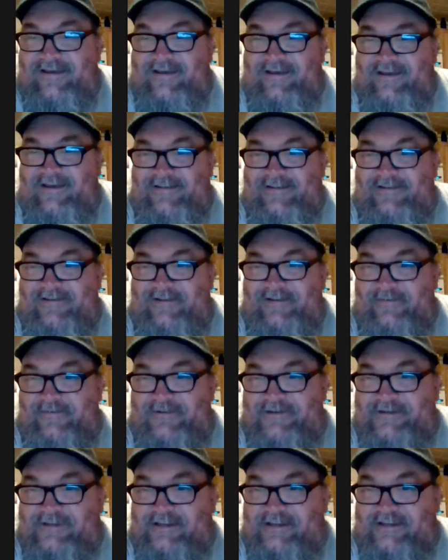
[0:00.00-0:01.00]

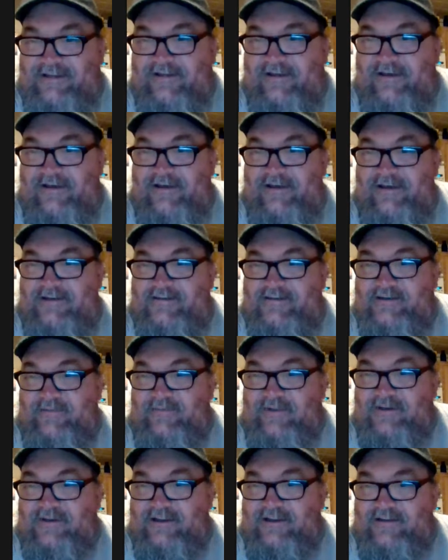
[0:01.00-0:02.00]
L&W says,
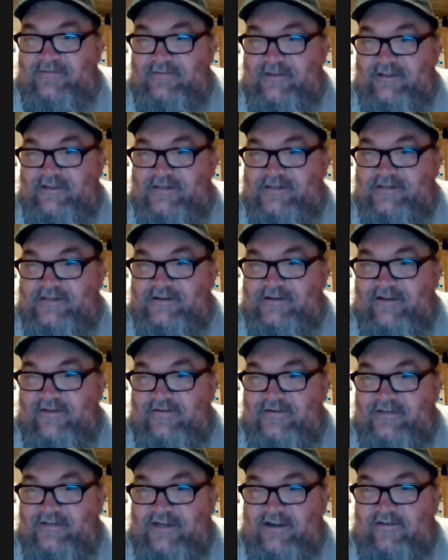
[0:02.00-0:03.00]
something tells me this is
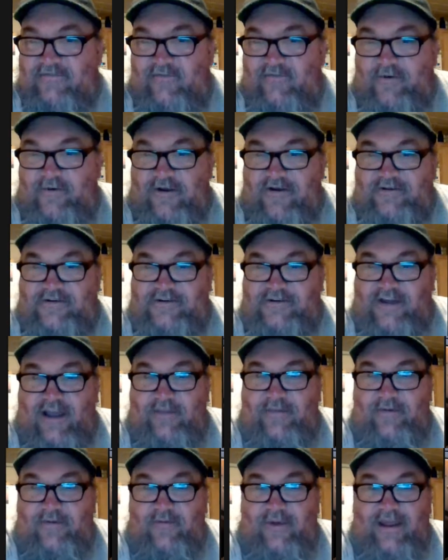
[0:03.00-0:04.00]
another stand for Partridge.
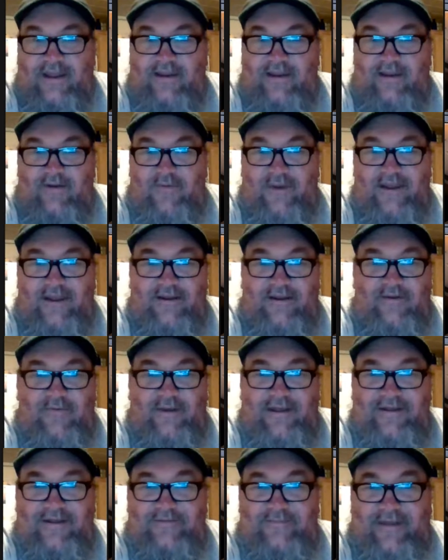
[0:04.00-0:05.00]
I've been waiting and waiting and
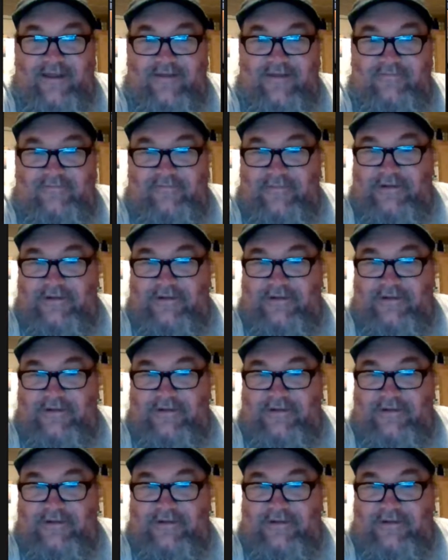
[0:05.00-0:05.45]
waiting, man.